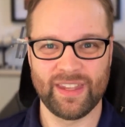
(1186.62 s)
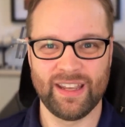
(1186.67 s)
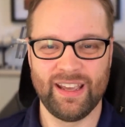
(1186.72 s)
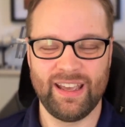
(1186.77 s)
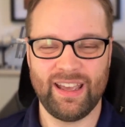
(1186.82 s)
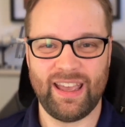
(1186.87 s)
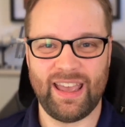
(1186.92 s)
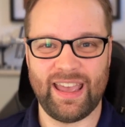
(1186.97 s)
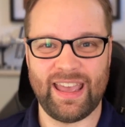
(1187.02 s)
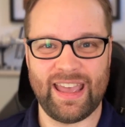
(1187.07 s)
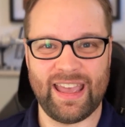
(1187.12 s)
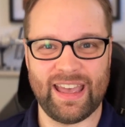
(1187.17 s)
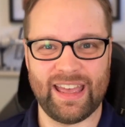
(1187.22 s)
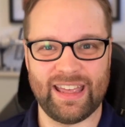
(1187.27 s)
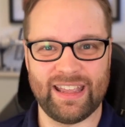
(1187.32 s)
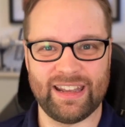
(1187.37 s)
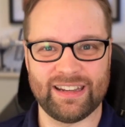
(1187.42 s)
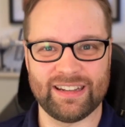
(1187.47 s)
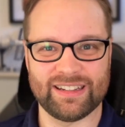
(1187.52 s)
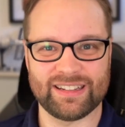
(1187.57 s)

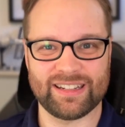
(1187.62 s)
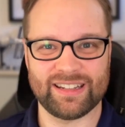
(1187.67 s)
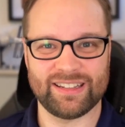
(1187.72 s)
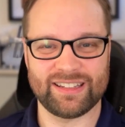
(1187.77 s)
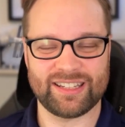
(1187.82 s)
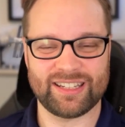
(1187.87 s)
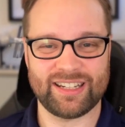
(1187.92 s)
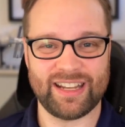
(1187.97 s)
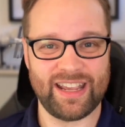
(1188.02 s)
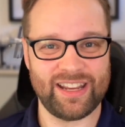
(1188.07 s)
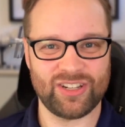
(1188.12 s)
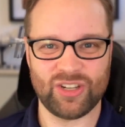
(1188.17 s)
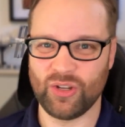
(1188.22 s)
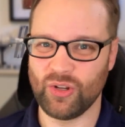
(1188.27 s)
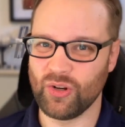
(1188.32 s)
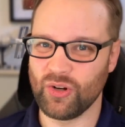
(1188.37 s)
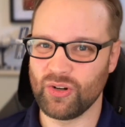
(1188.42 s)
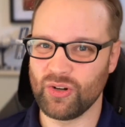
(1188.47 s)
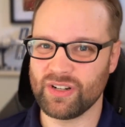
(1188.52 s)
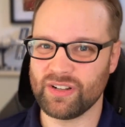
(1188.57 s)
And stay
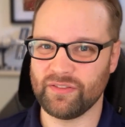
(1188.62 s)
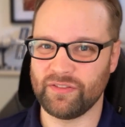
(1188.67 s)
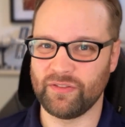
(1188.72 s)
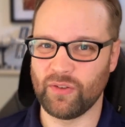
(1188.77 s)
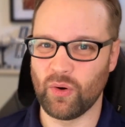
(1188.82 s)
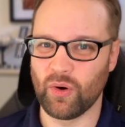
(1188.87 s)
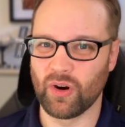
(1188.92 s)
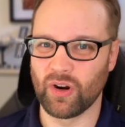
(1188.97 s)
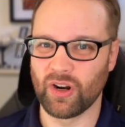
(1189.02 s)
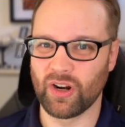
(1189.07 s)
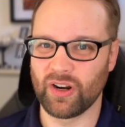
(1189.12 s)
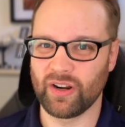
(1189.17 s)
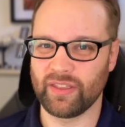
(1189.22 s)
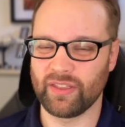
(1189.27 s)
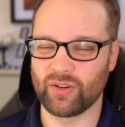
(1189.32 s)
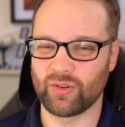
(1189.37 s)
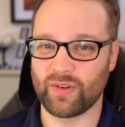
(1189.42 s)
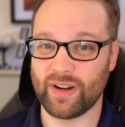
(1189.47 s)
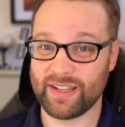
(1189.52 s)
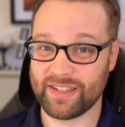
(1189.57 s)
tuned for the
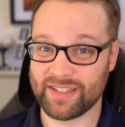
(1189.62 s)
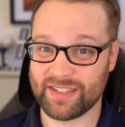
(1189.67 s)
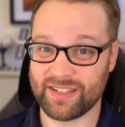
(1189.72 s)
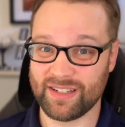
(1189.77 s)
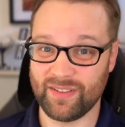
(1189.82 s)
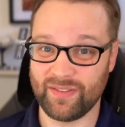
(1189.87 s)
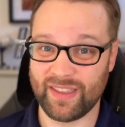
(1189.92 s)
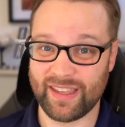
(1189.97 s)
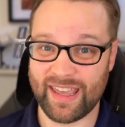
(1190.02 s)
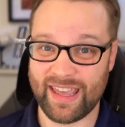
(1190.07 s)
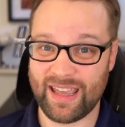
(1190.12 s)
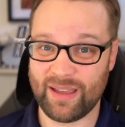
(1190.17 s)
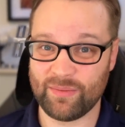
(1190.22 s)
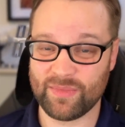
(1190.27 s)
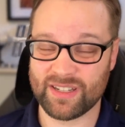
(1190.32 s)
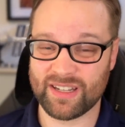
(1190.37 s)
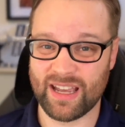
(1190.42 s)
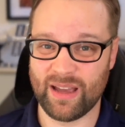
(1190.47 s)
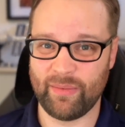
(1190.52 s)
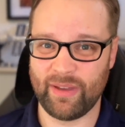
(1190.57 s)
rest of the games
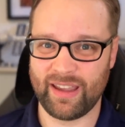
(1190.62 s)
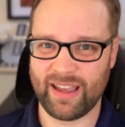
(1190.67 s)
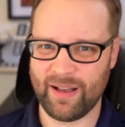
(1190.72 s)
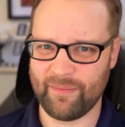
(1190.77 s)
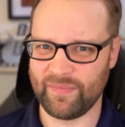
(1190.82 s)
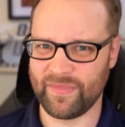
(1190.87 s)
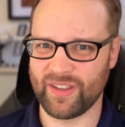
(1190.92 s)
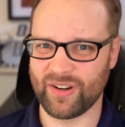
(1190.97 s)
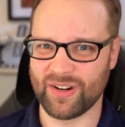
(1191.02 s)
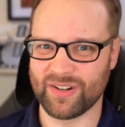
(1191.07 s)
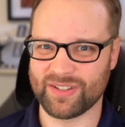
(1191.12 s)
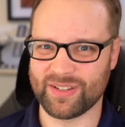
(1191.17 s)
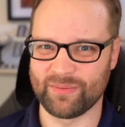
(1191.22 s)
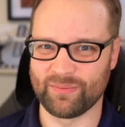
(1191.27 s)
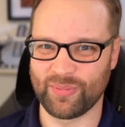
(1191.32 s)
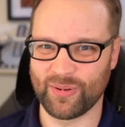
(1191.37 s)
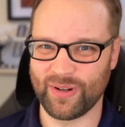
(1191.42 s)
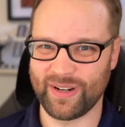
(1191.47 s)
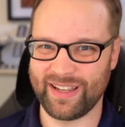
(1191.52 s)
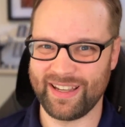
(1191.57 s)
coming up. There are some
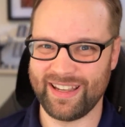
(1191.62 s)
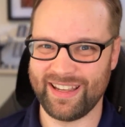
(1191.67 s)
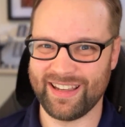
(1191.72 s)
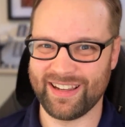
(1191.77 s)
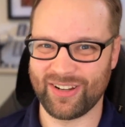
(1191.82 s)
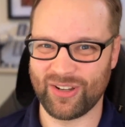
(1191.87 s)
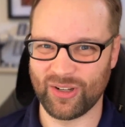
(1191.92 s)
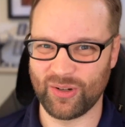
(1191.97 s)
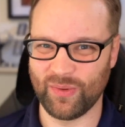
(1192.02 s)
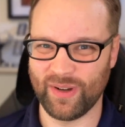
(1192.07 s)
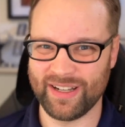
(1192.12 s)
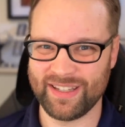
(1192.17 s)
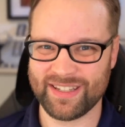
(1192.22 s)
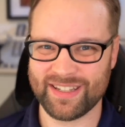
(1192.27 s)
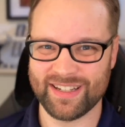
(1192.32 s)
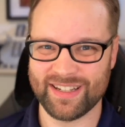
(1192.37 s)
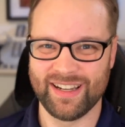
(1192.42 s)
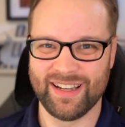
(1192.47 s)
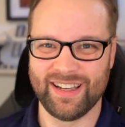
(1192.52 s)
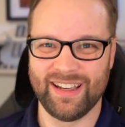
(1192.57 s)
pretty good ones.
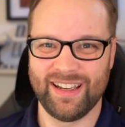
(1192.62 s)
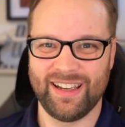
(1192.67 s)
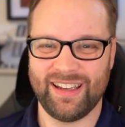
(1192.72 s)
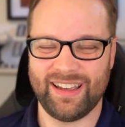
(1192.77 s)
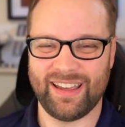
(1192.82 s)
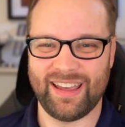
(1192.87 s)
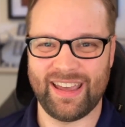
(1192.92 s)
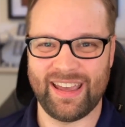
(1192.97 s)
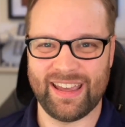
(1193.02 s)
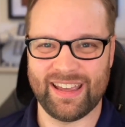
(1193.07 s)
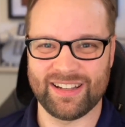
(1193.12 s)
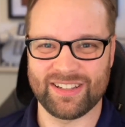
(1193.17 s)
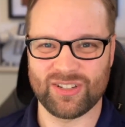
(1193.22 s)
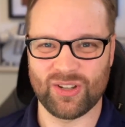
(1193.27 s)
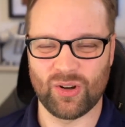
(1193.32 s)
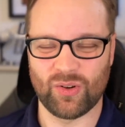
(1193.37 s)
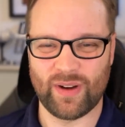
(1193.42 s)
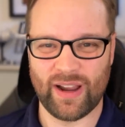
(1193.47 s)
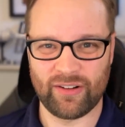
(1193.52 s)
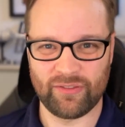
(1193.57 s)
And so
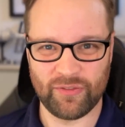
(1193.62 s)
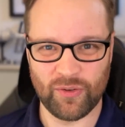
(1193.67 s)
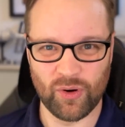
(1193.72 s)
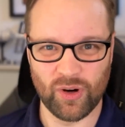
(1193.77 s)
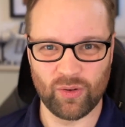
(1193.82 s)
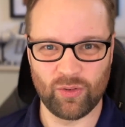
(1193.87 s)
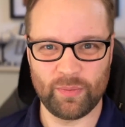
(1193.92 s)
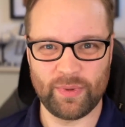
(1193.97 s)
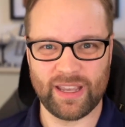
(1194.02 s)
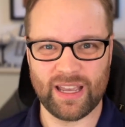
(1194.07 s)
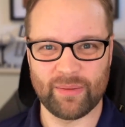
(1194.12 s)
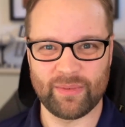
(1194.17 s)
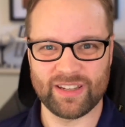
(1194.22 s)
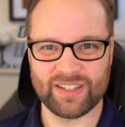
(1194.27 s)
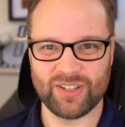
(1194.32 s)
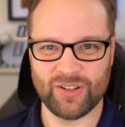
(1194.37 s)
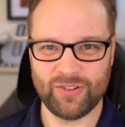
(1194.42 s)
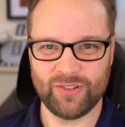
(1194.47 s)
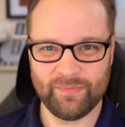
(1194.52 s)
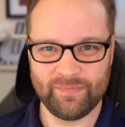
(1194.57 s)
round 4 will be coming
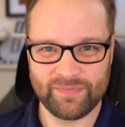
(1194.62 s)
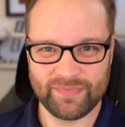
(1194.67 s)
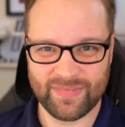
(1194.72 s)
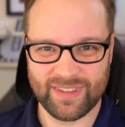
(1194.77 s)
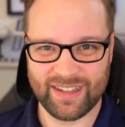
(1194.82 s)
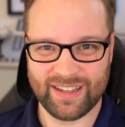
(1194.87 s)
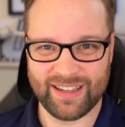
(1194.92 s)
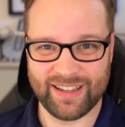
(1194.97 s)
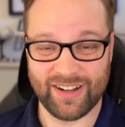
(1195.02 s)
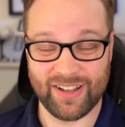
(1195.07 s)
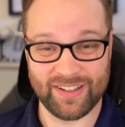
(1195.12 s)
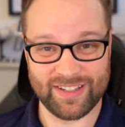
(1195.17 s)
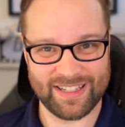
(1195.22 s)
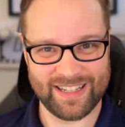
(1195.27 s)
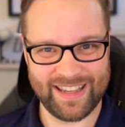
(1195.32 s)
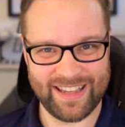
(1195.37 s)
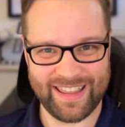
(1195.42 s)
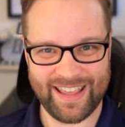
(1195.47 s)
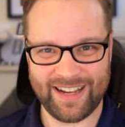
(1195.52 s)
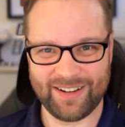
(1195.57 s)
soon. And I'll see you then.